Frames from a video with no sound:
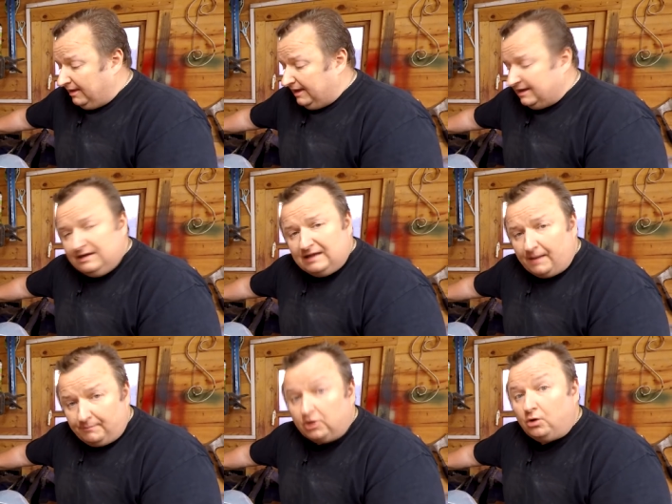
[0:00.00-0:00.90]
heated
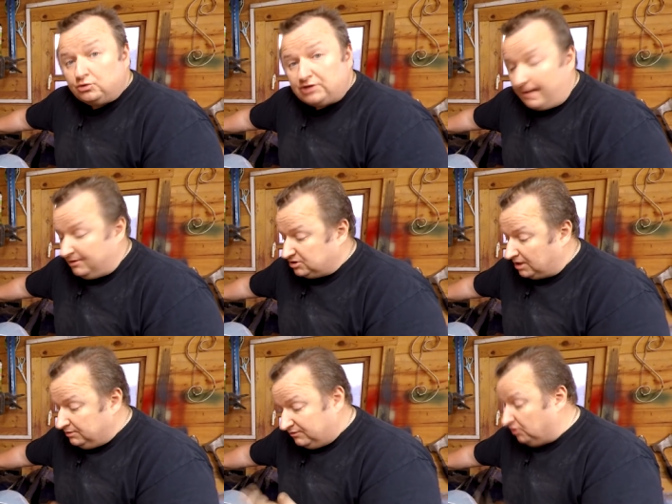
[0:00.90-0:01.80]
up and caused damage. So
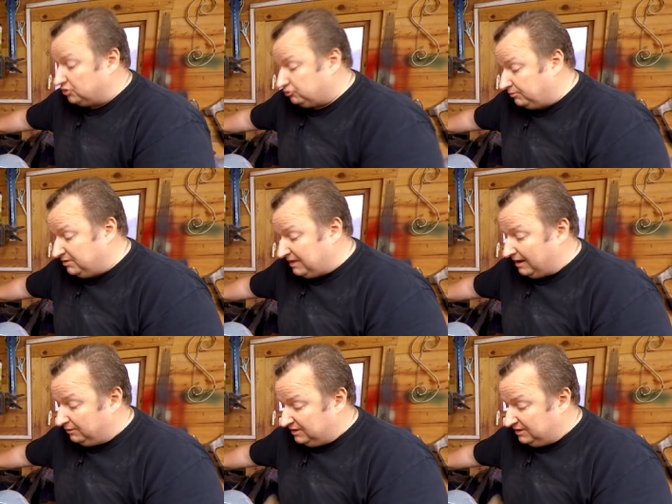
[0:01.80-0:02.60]
you've got to strip it down.